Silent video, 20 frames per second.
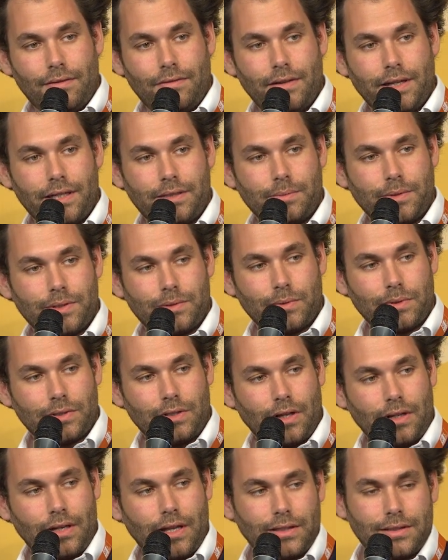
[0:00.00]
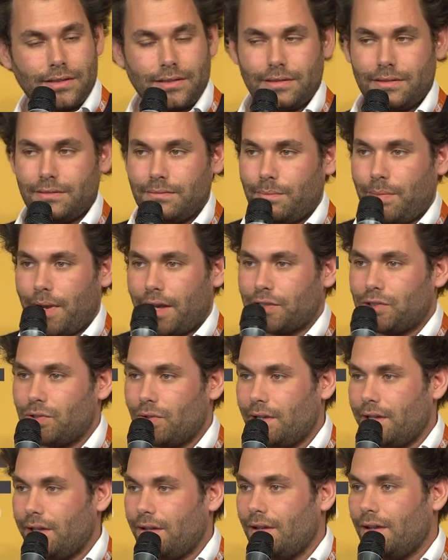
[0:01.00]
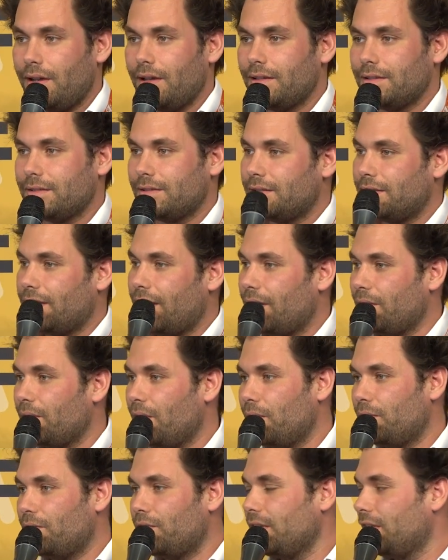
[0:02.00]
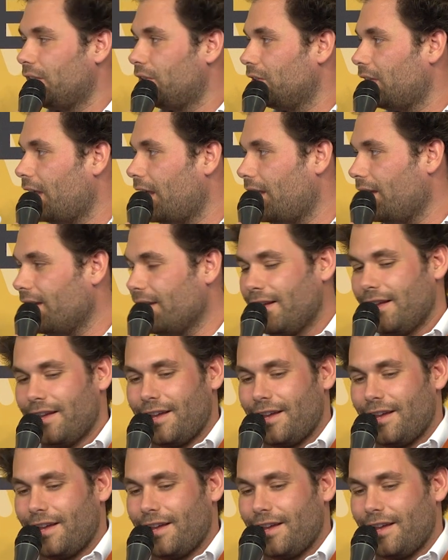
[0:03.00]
Flixbus was not as punctually as they are hopefully today.